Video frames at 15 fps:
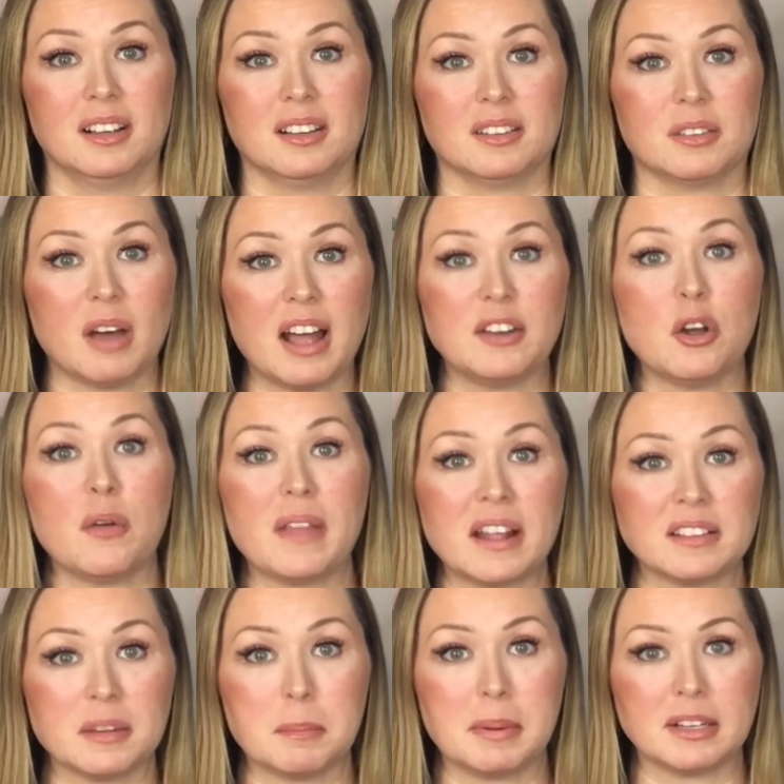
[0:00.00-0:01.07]
So I know
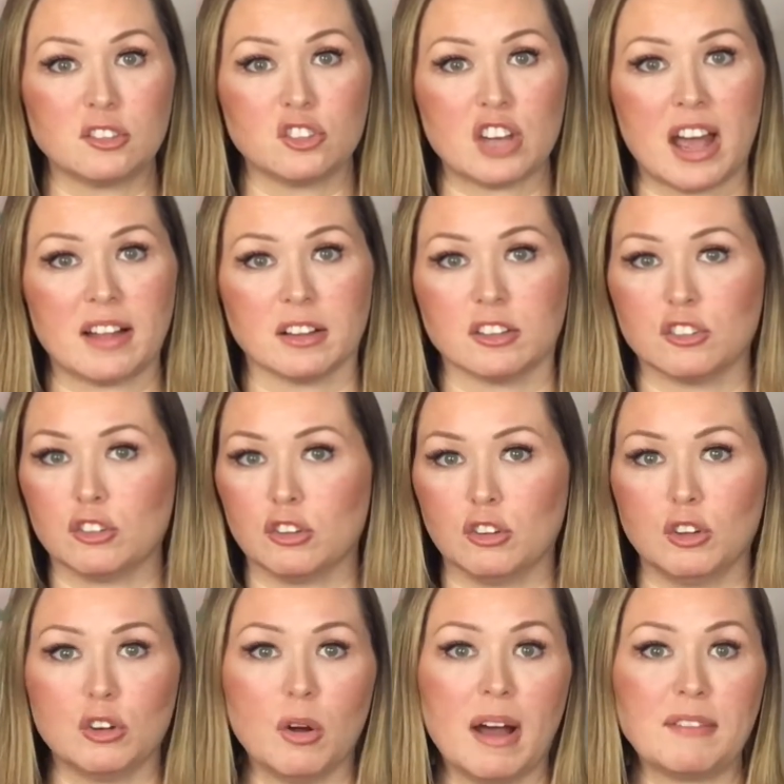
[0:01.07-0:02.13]
that's a big challenge, so
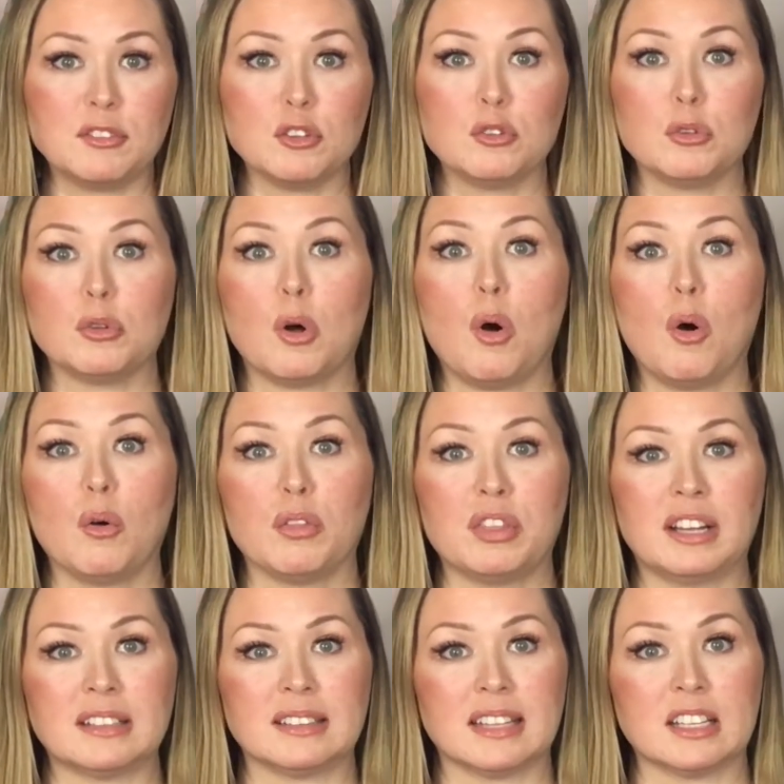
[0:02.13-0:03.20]
you don't have to do the whole
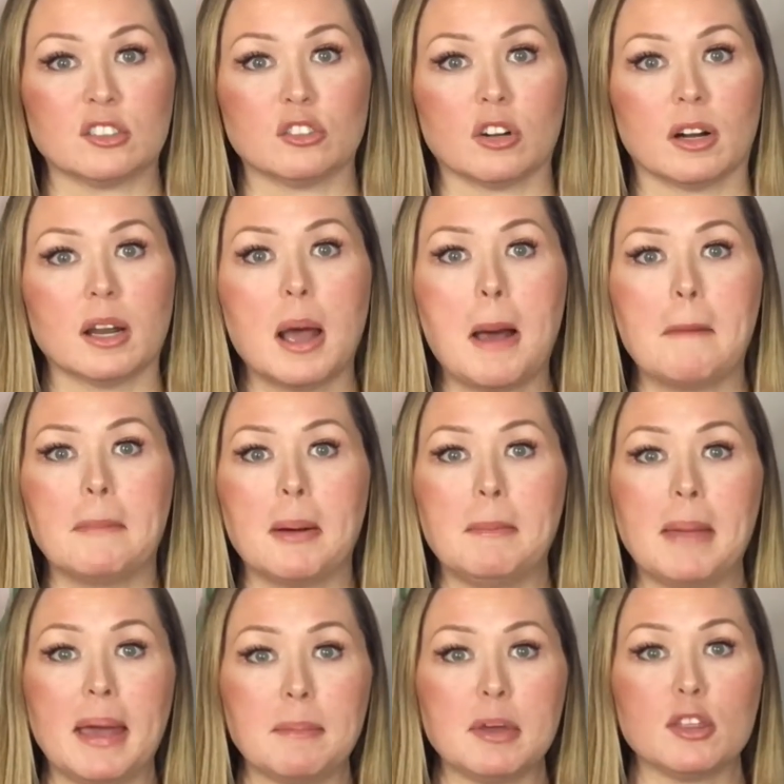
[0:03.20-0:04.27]
thing to get started, but
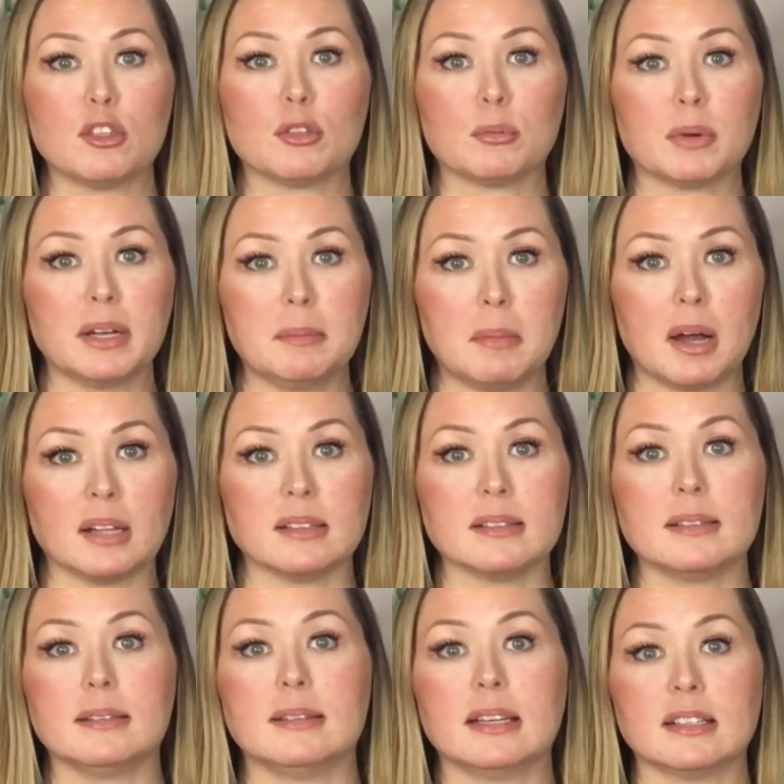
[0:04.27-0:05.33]
maybe 3 months,
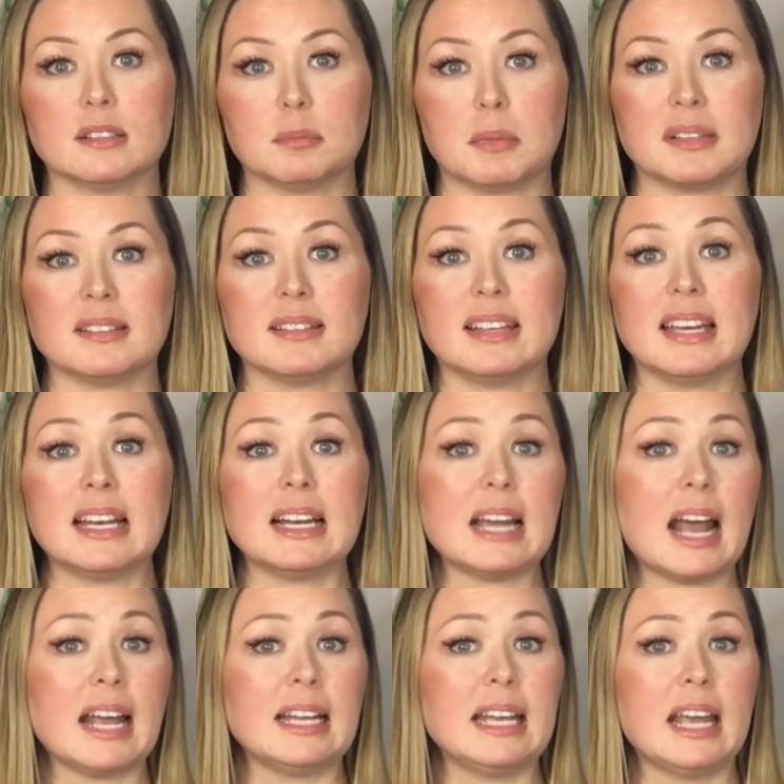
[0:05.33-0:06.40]
6 months, get an
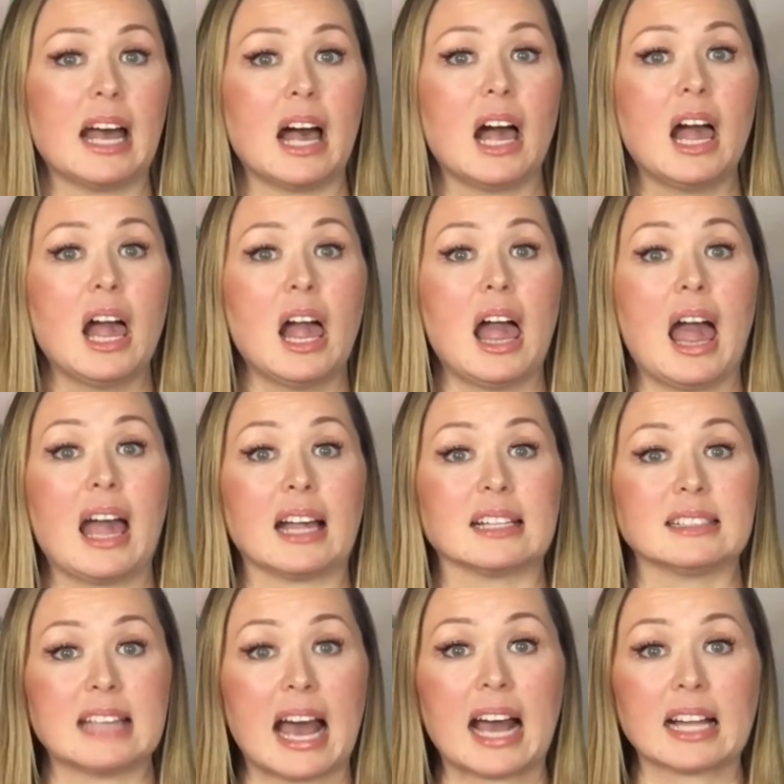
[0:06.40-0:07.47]
idea
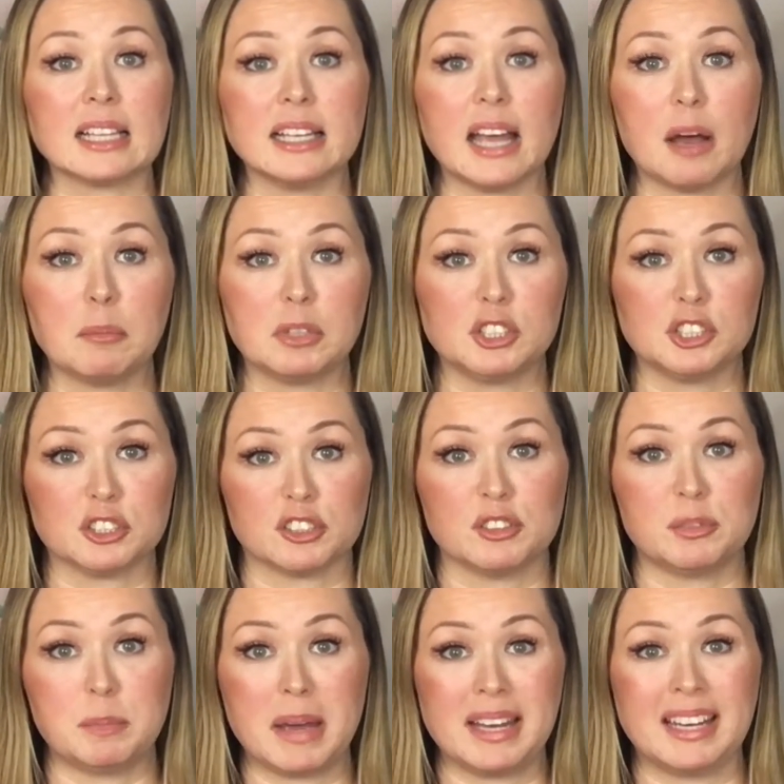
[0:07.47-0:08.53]
exactly how much you're
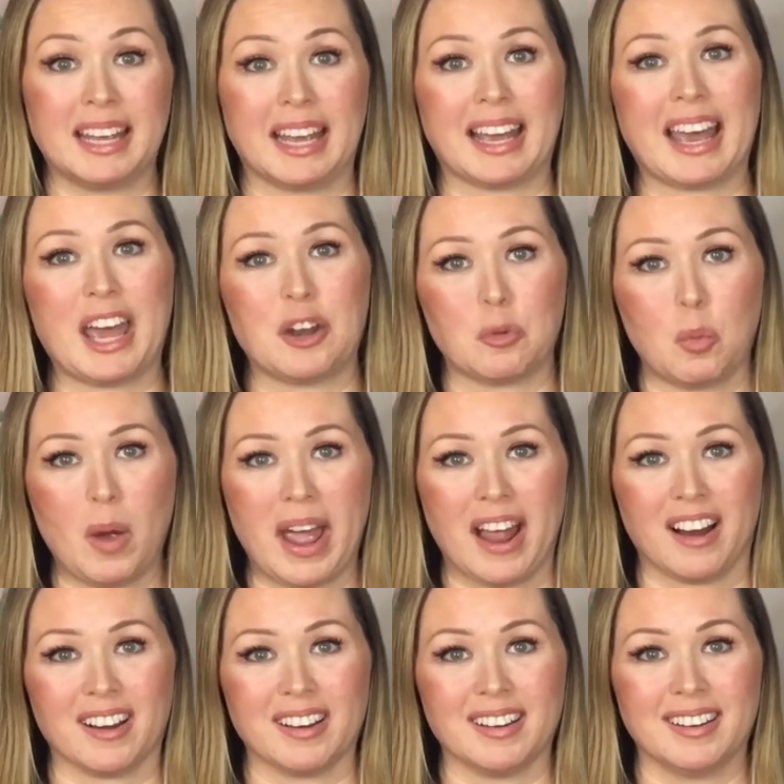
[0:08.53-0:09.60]
spending and
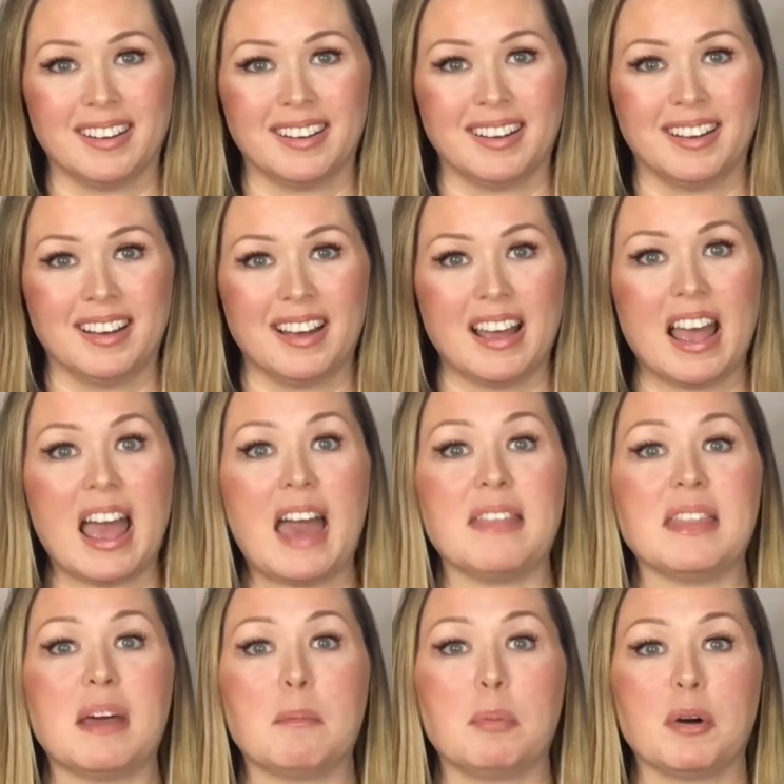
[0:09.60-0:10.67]
where, and
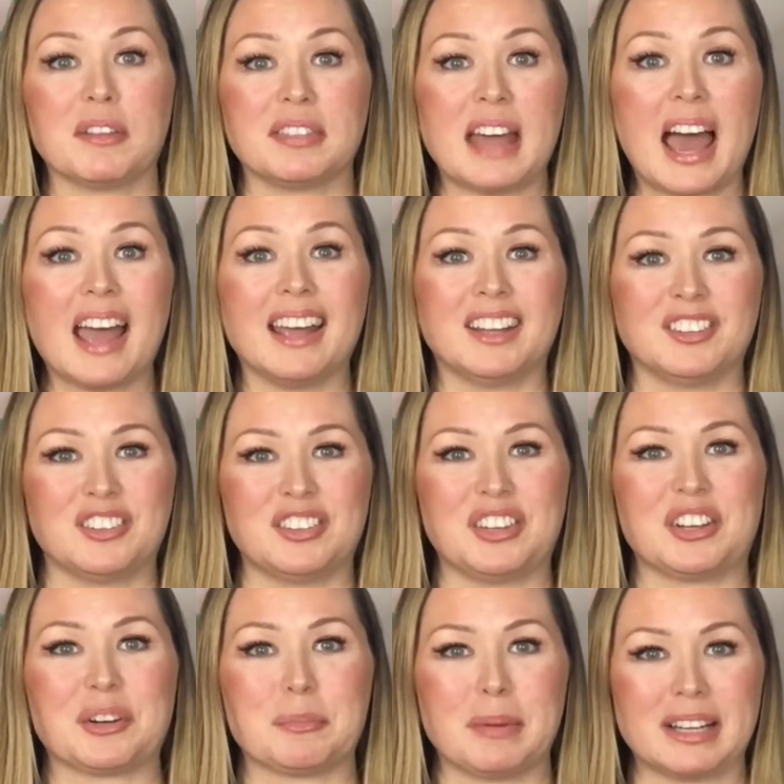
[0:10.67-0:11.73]
then put that into
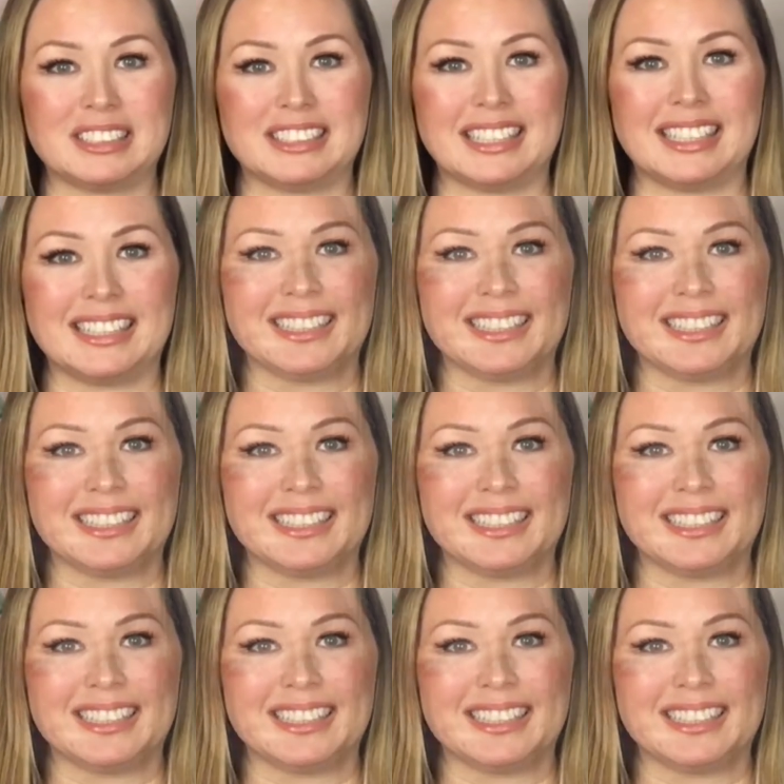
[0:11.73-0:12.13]
your budget.